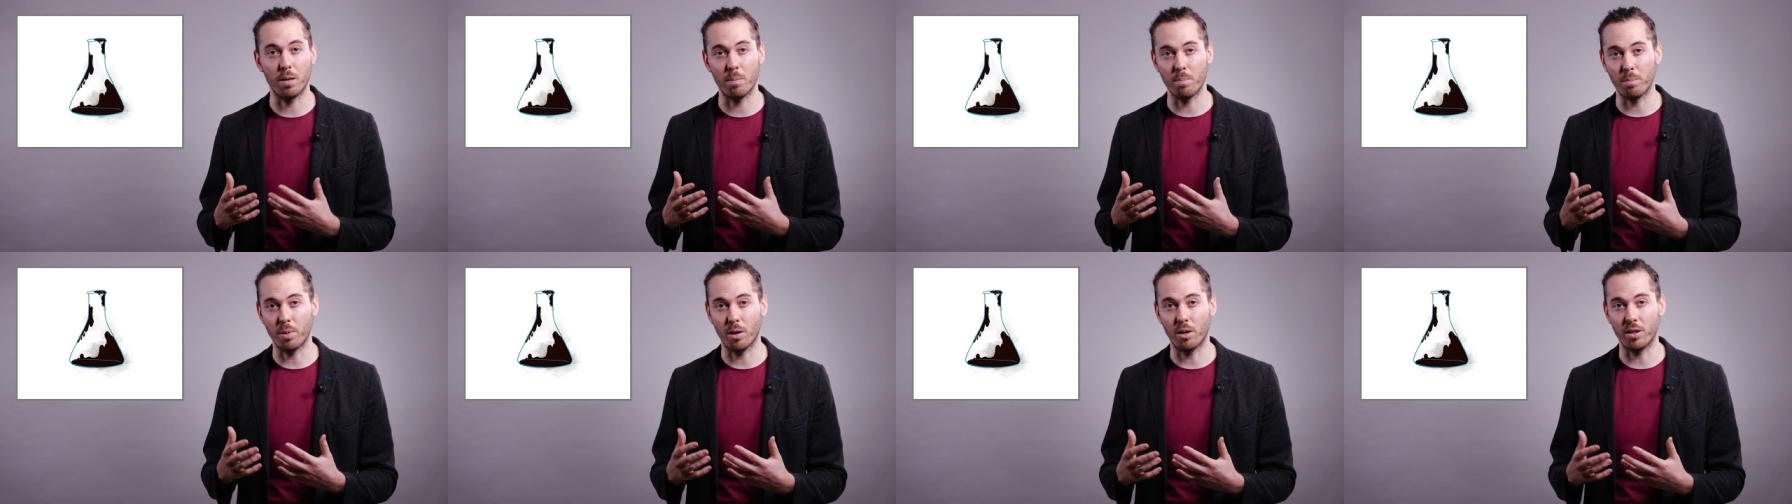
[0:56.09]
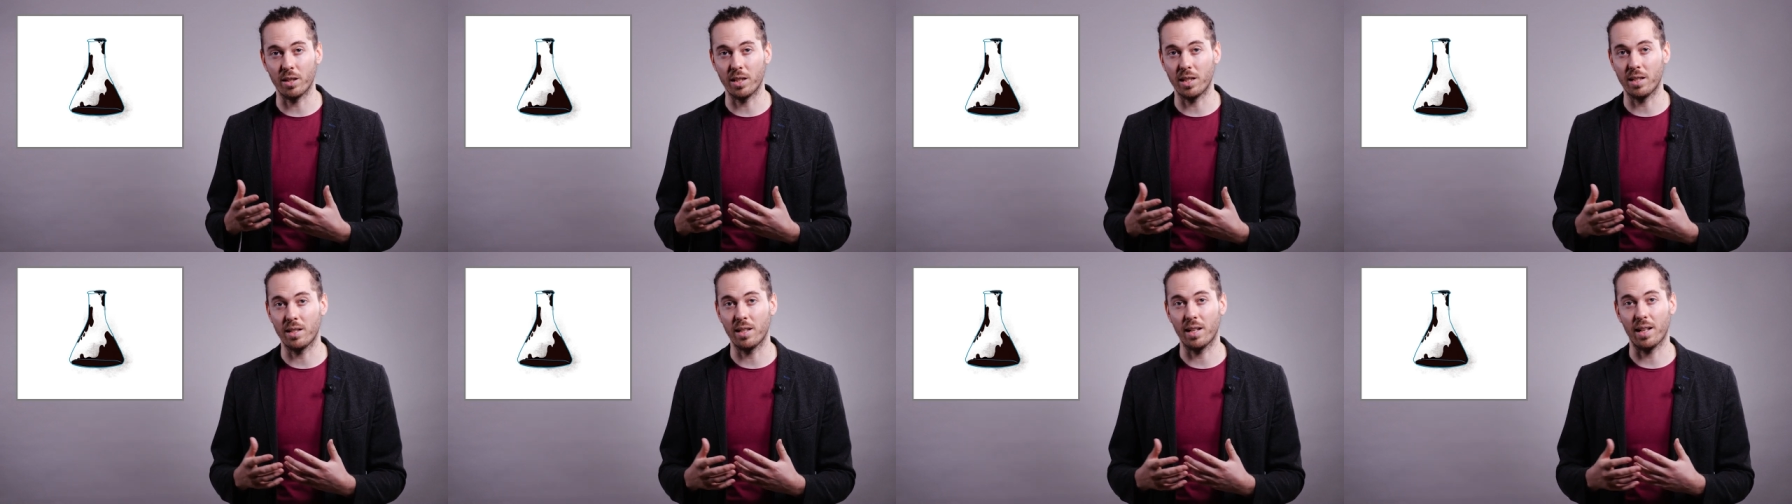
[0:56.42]

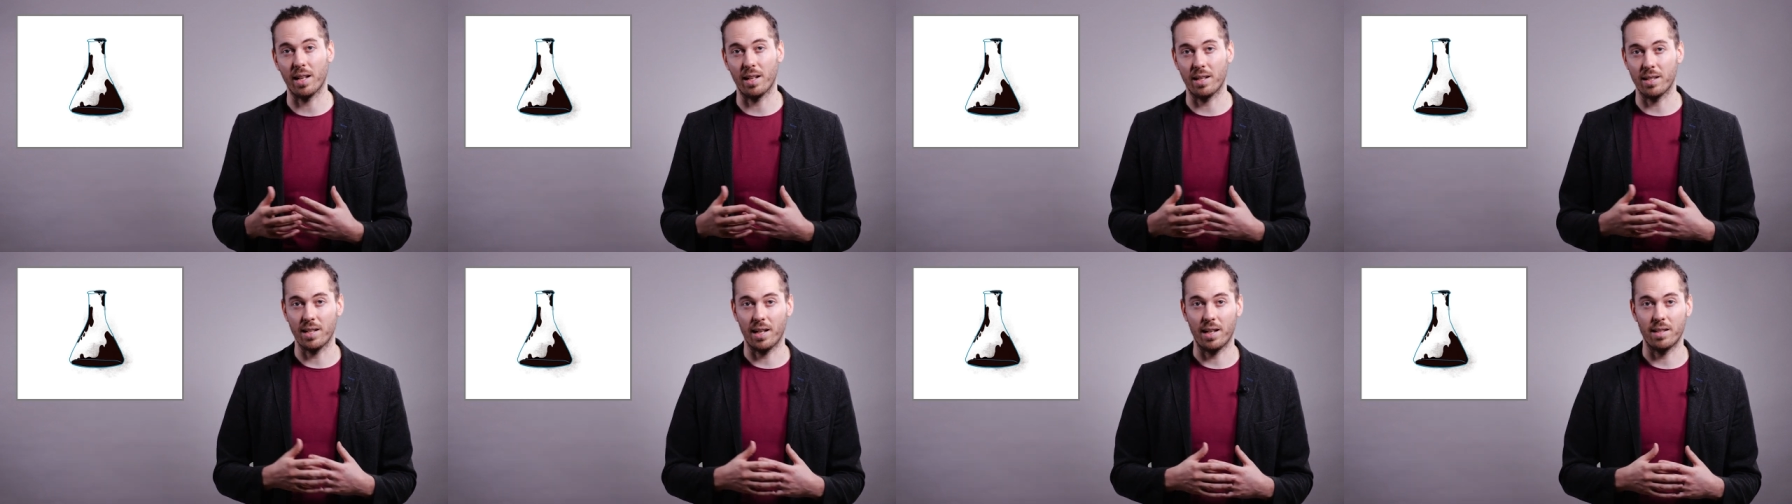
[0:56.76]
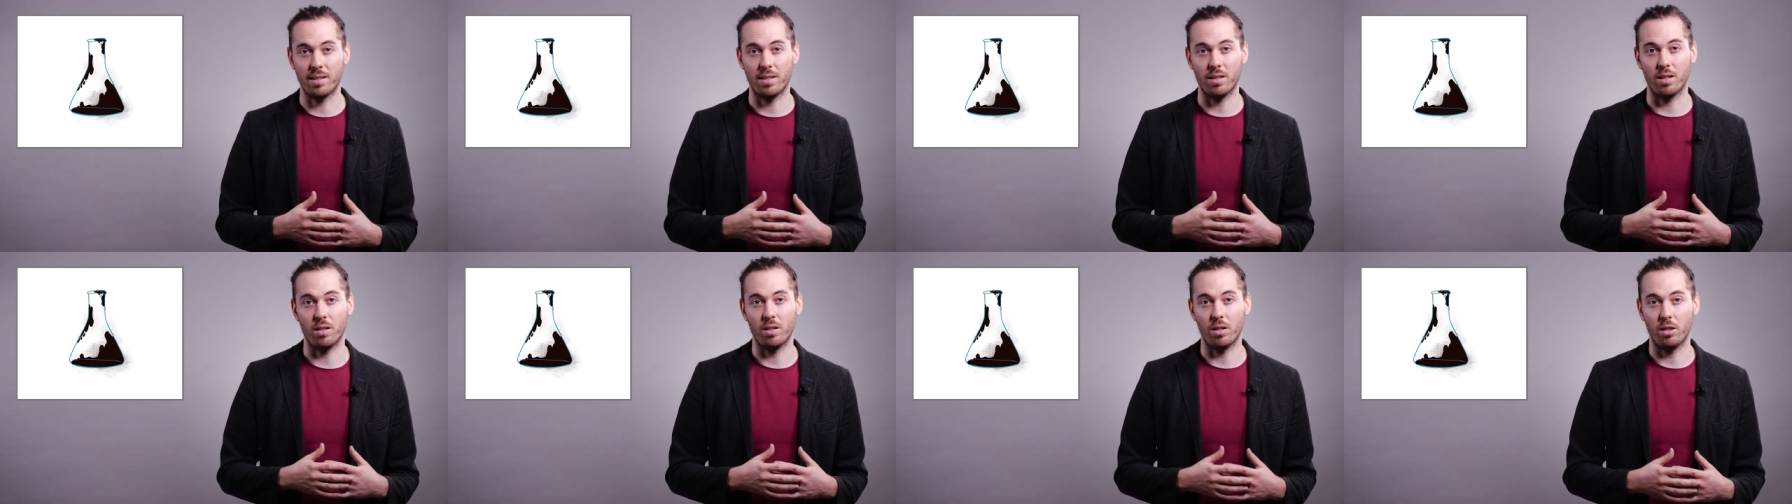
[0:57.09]
embodied, and
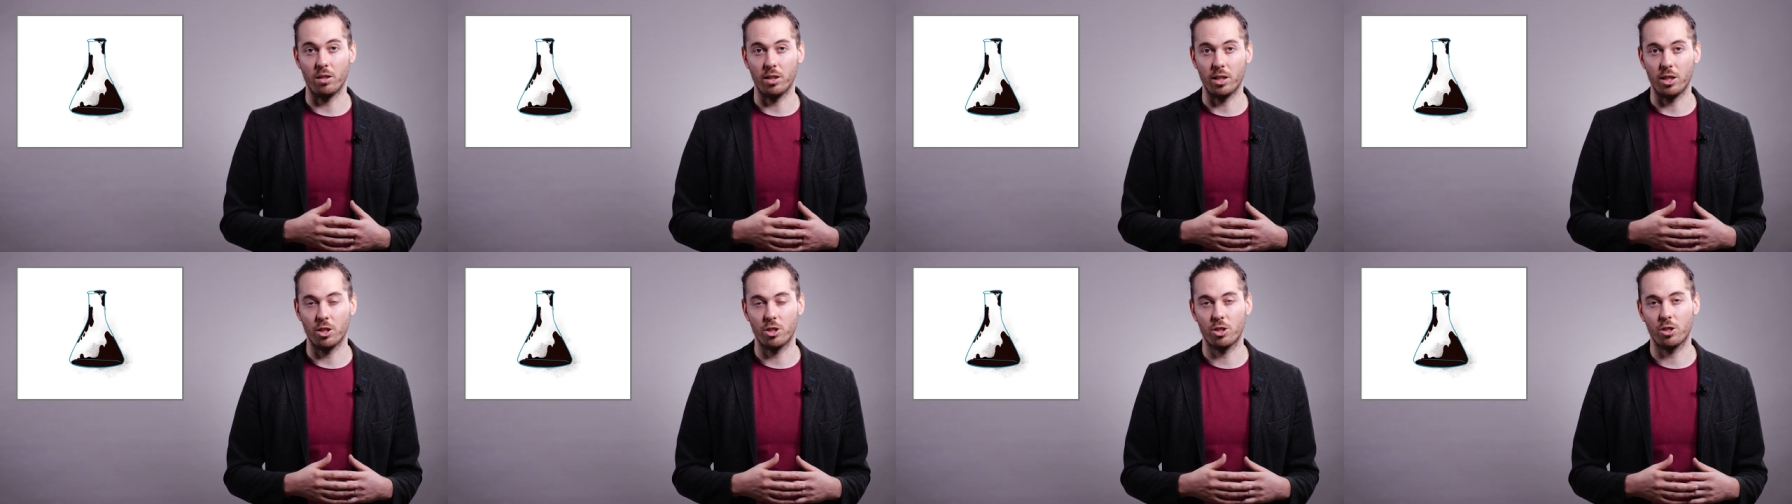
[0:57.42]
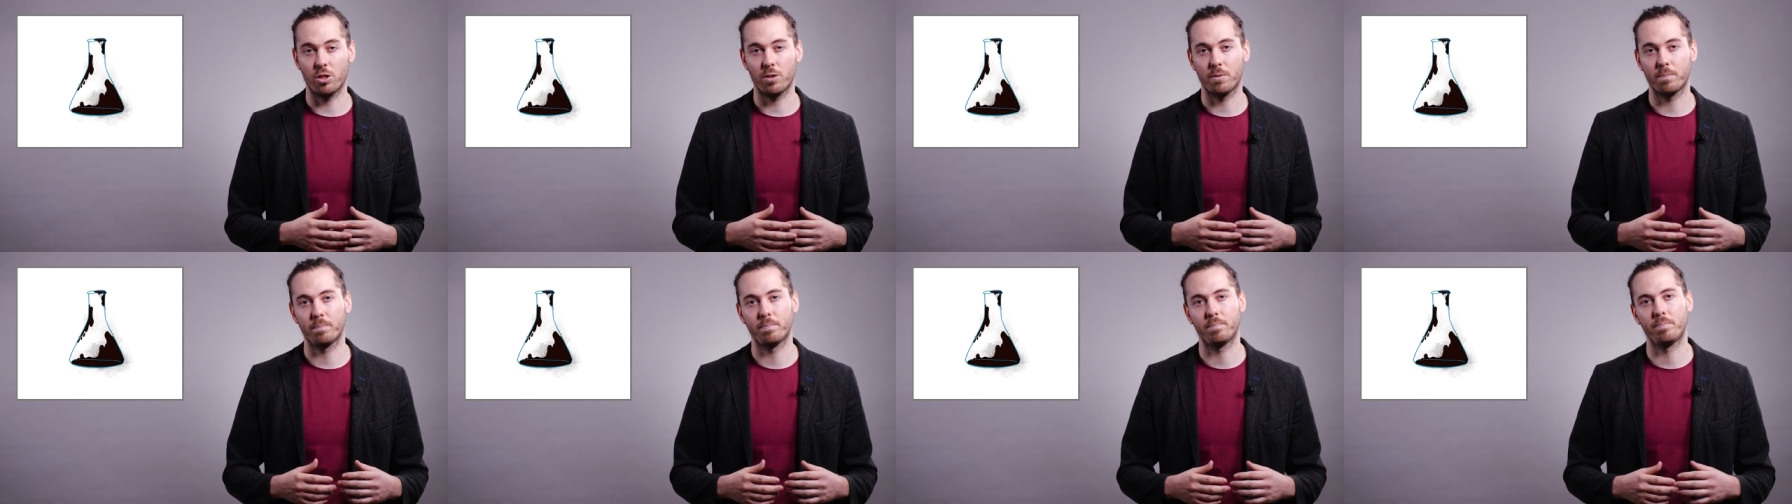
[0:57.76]
tacit
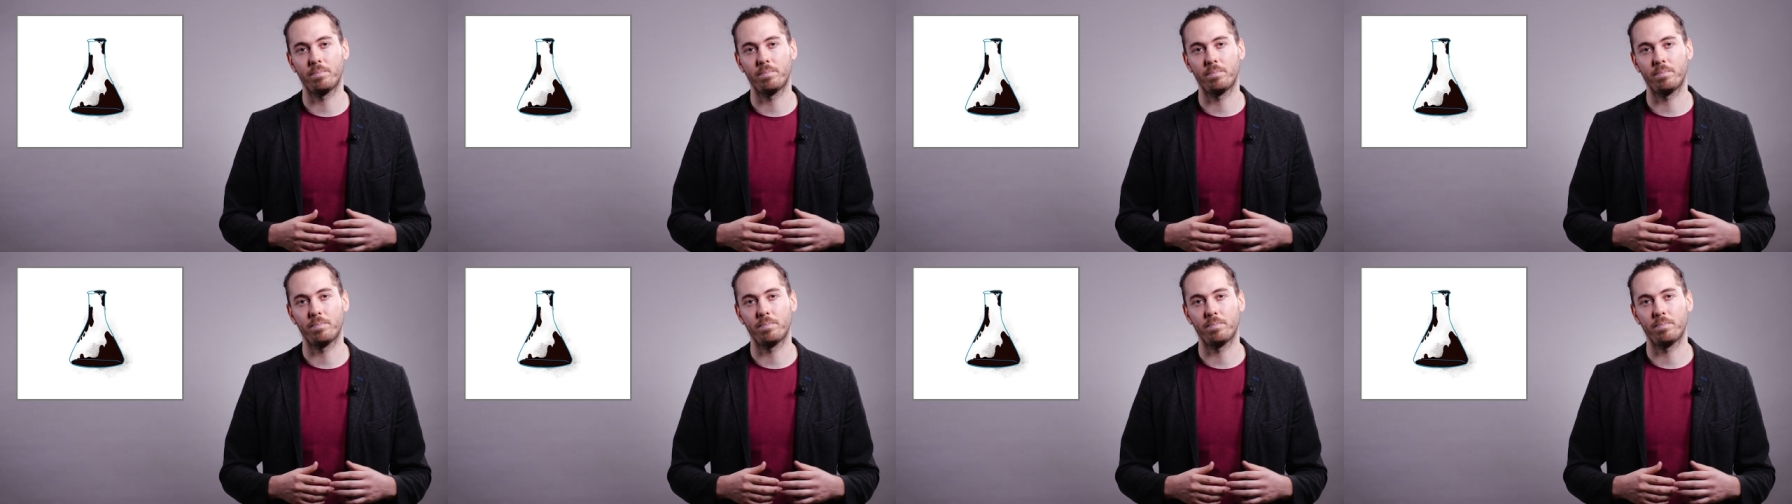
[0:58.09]
knowledge.